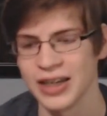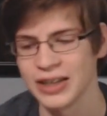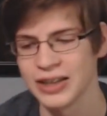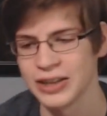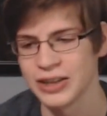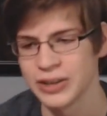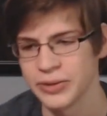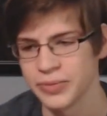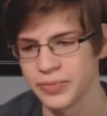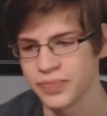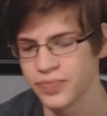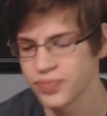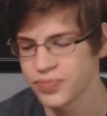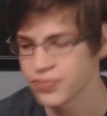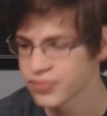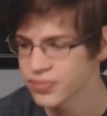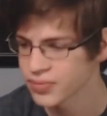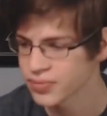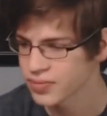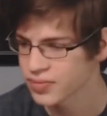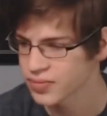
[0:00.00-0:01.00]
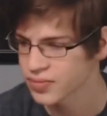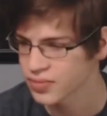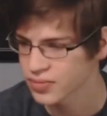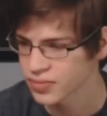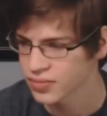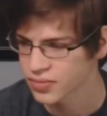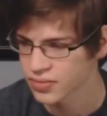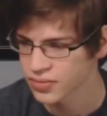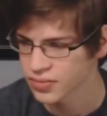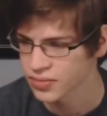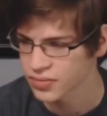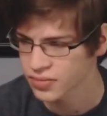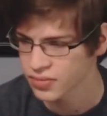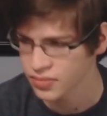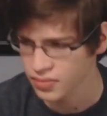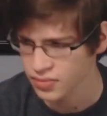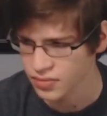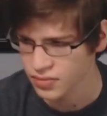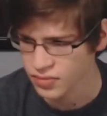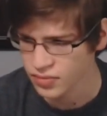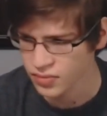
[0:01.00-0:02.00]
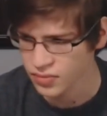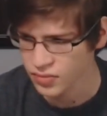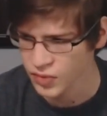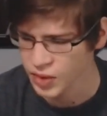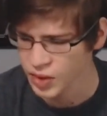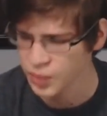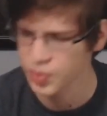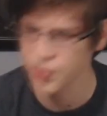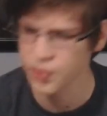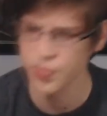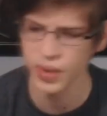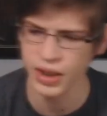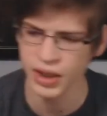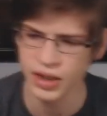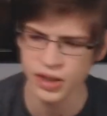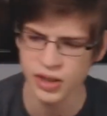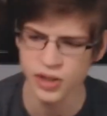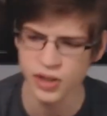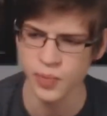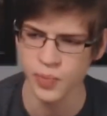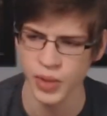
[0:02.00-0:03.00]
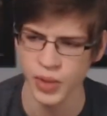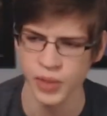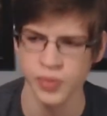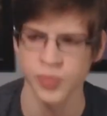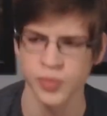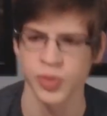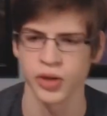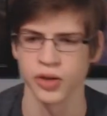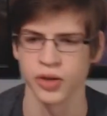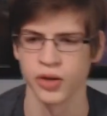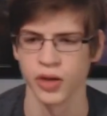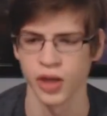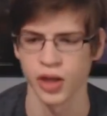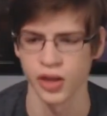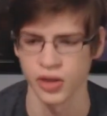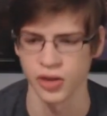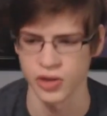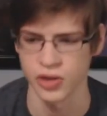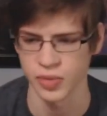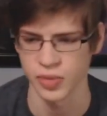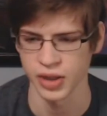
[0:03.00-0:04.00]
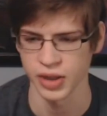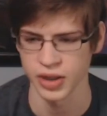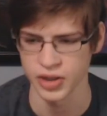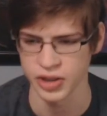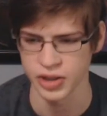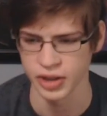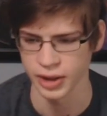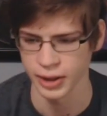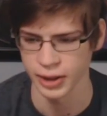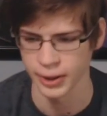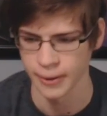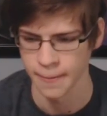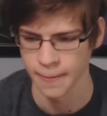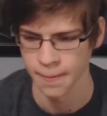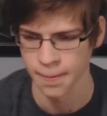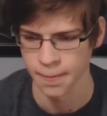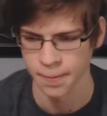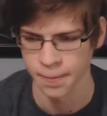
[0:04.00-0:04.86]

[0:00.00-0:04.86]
But back to the Paper Mario Color Splash thing.